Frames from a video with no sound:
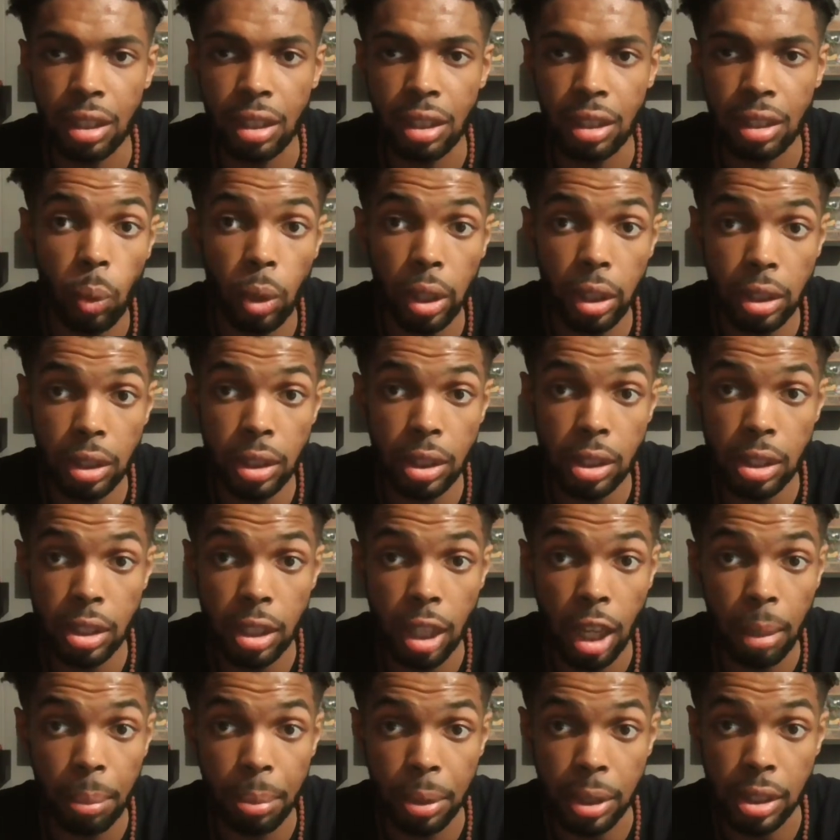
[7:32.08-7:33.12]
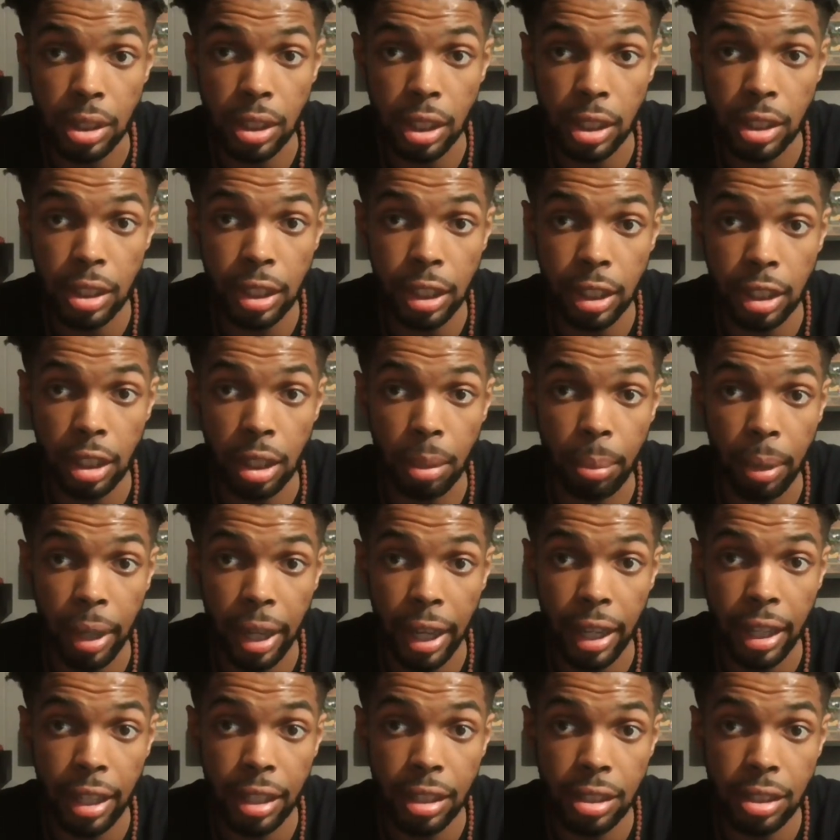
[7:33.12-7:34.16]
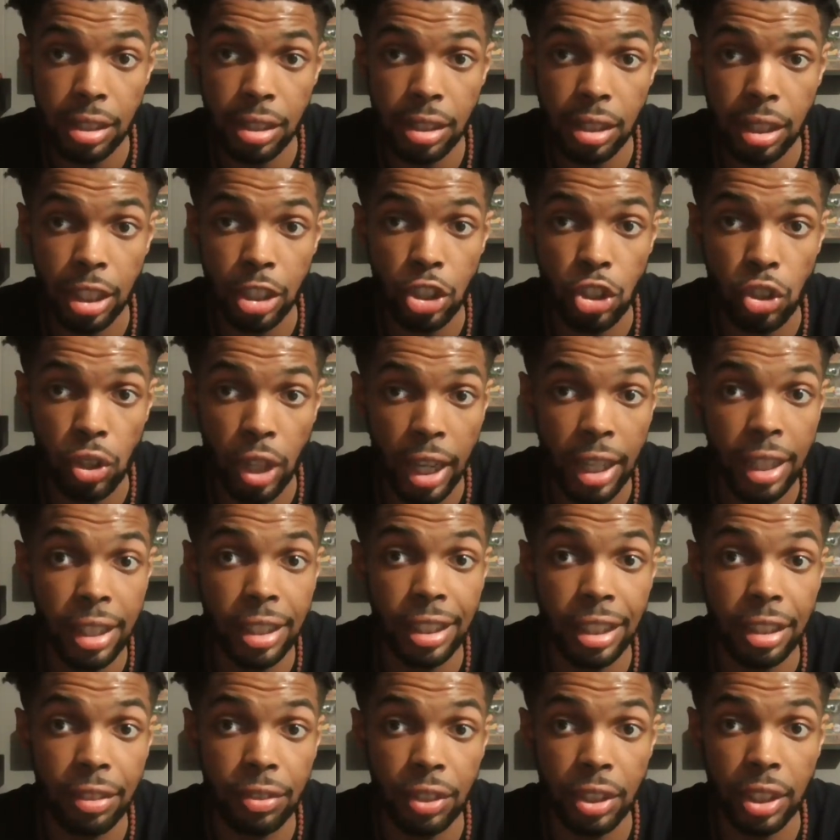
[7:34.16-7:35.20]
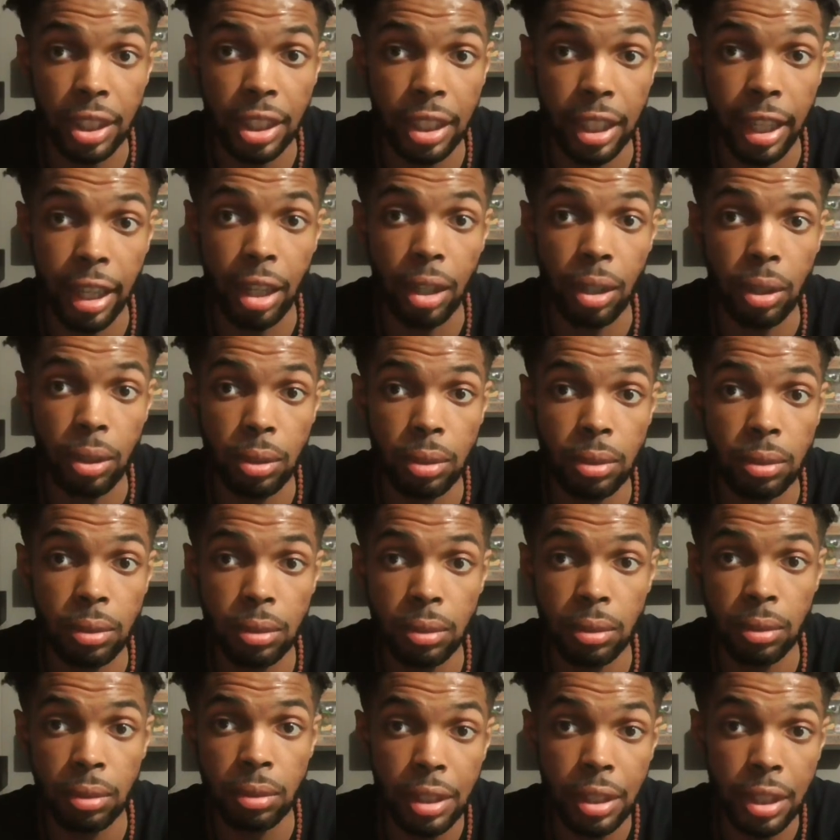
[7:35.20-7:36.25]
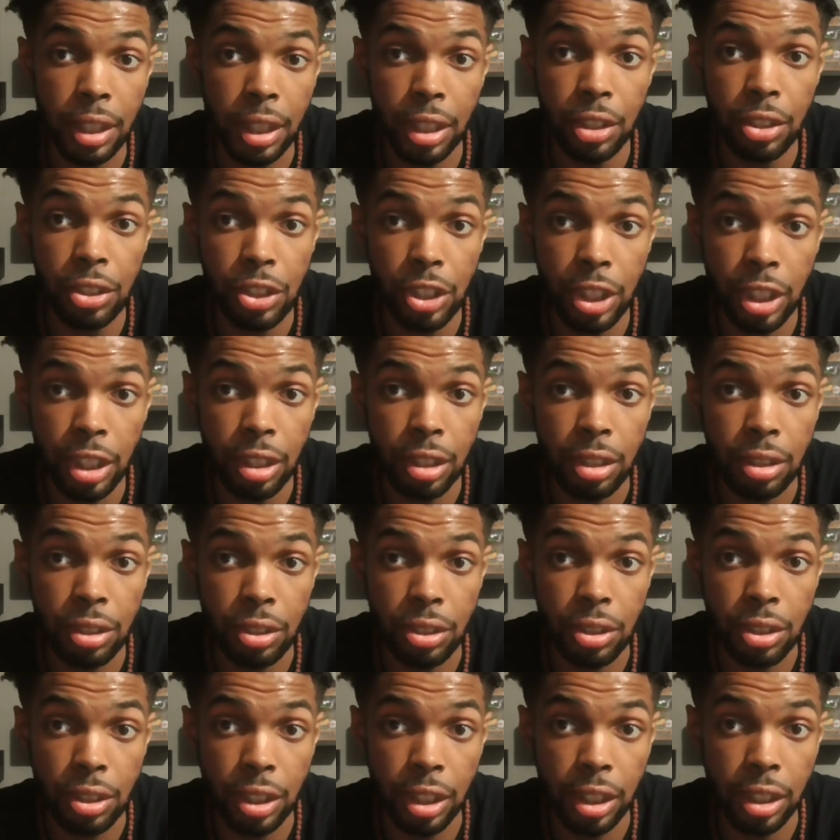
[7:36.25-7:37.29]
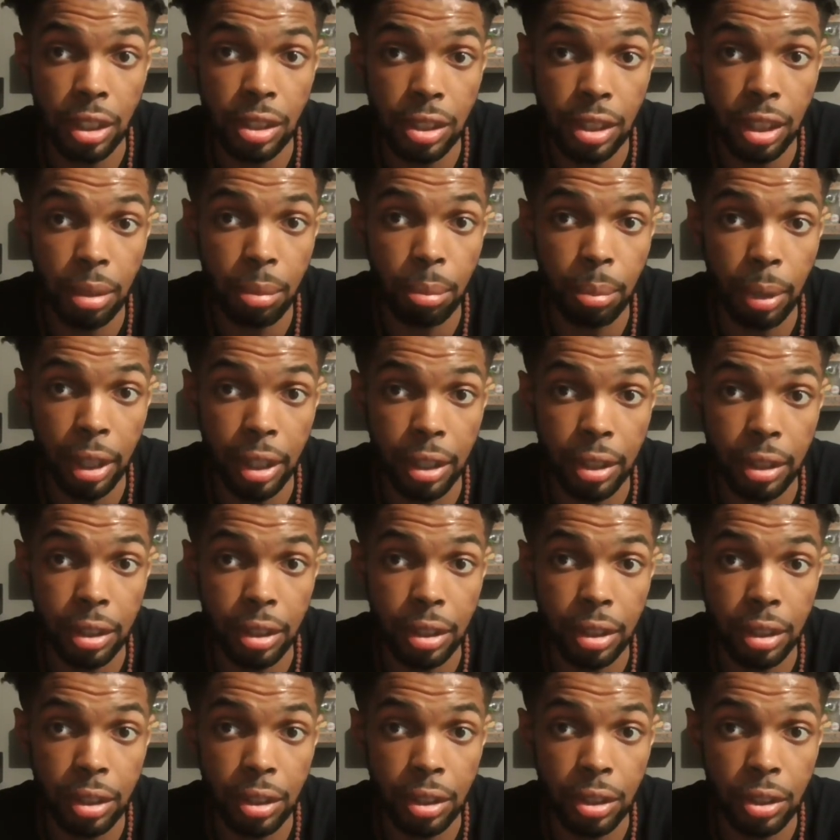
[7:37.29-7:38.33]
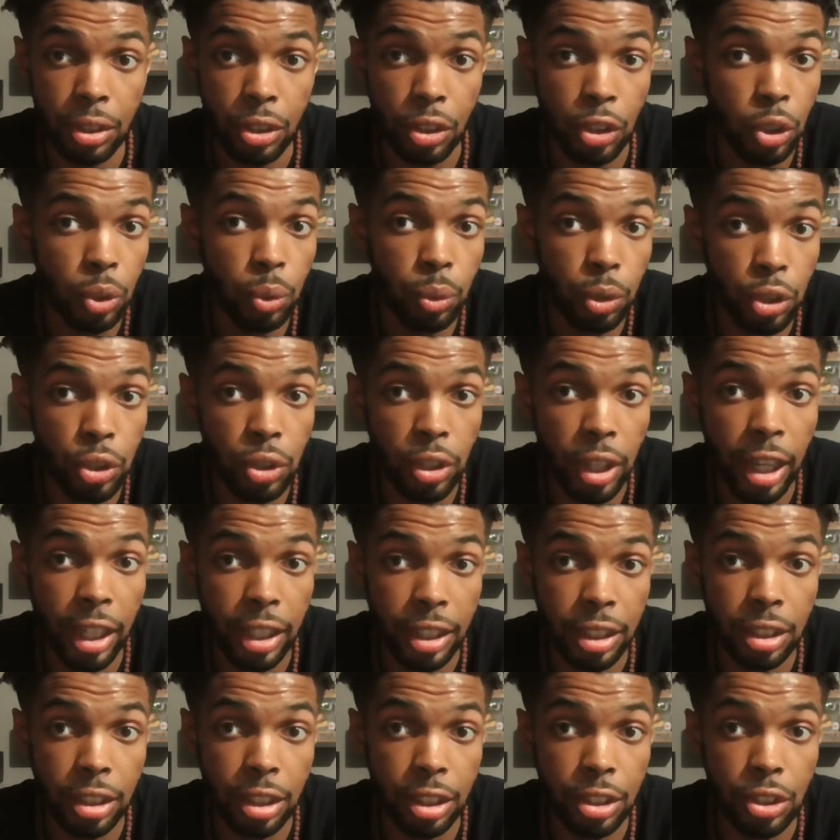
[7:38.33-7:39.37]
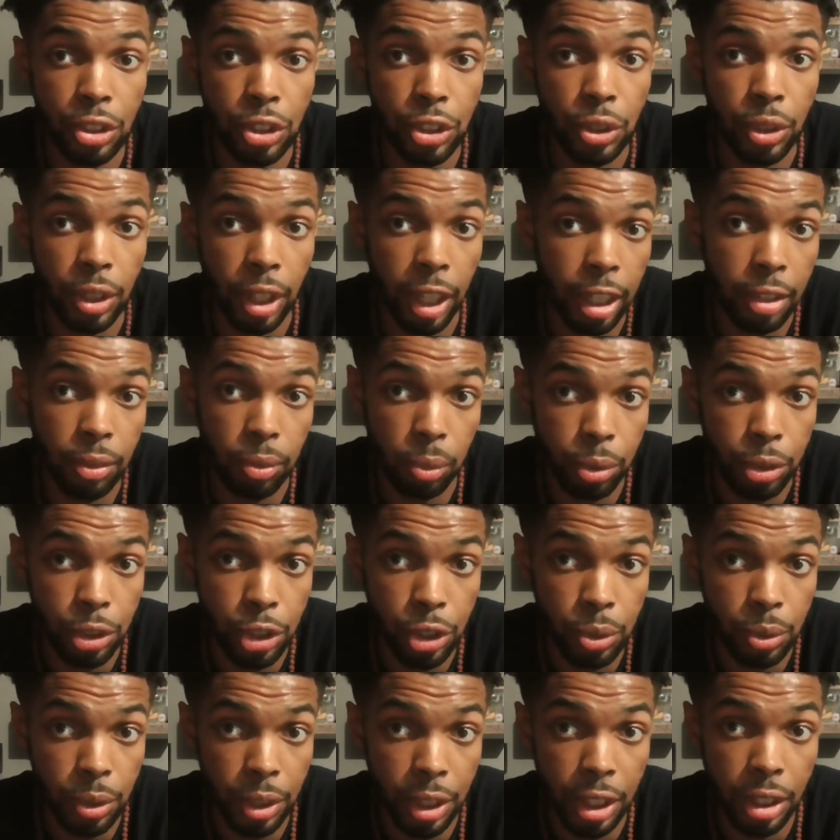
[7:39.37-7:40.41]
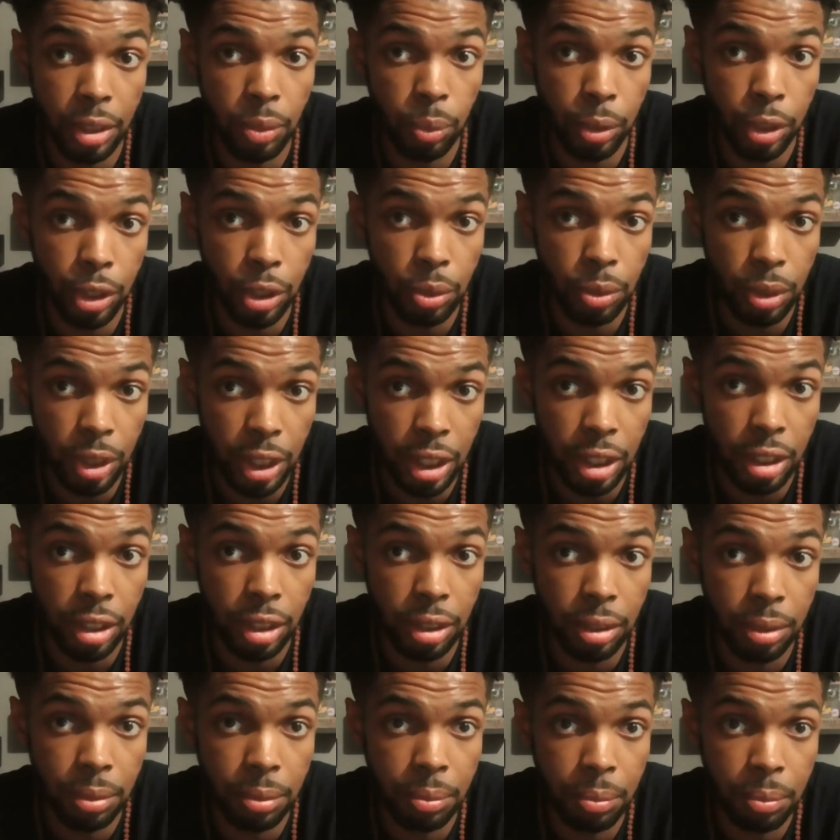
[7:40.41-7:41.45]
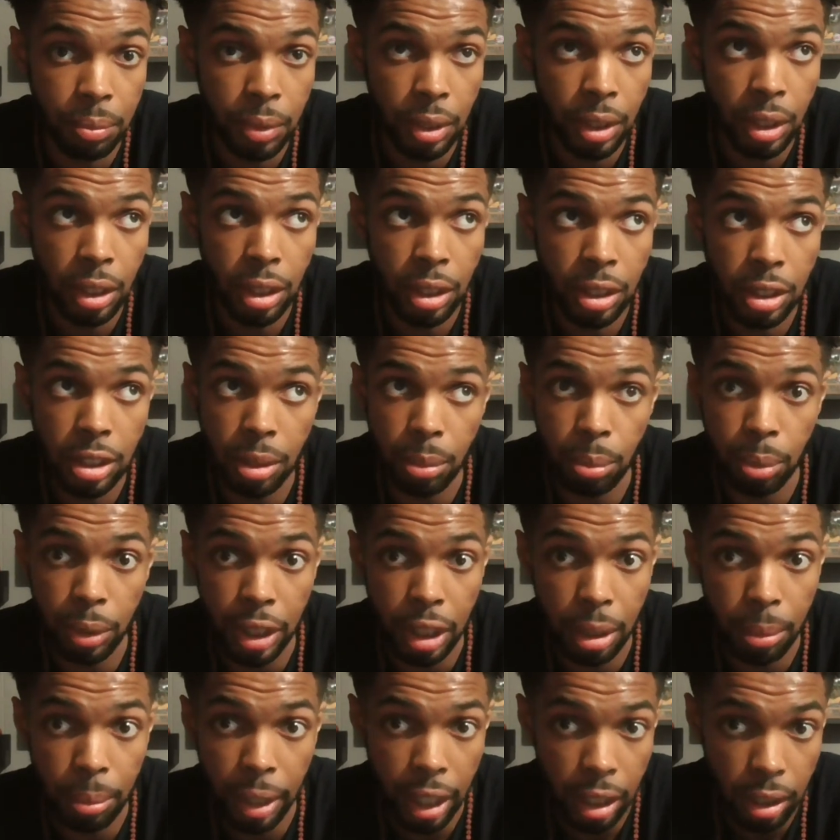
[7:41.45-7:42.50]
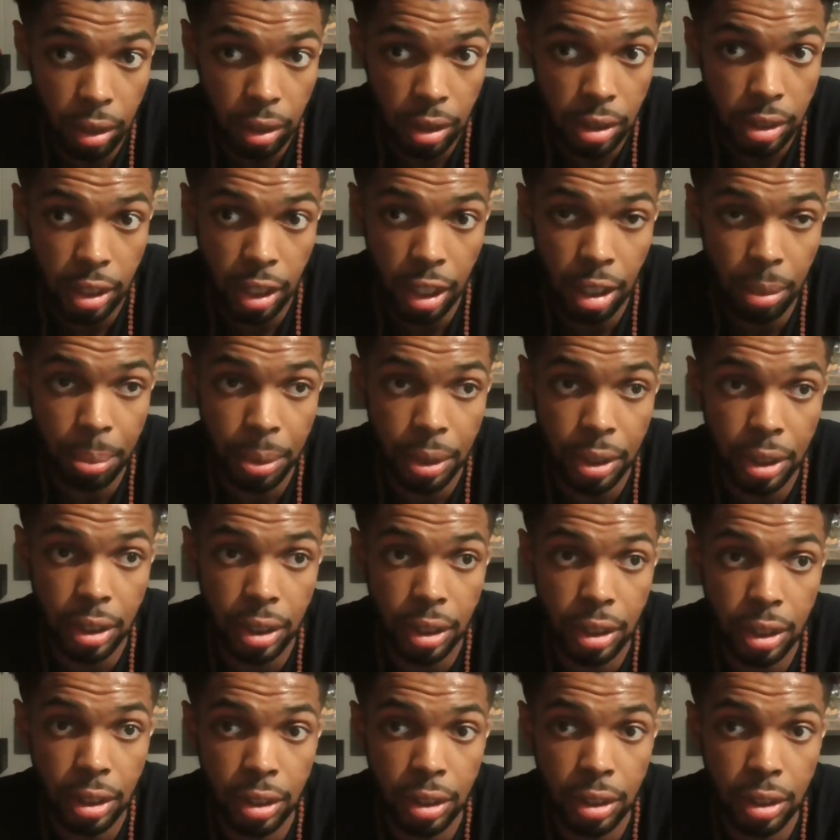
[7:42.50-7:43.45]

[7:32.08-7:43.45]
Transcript: Work to stop existing in the past and try to live in the now. Things change, things get better. You attract into your life what you need when you need it. To bring it back on topic,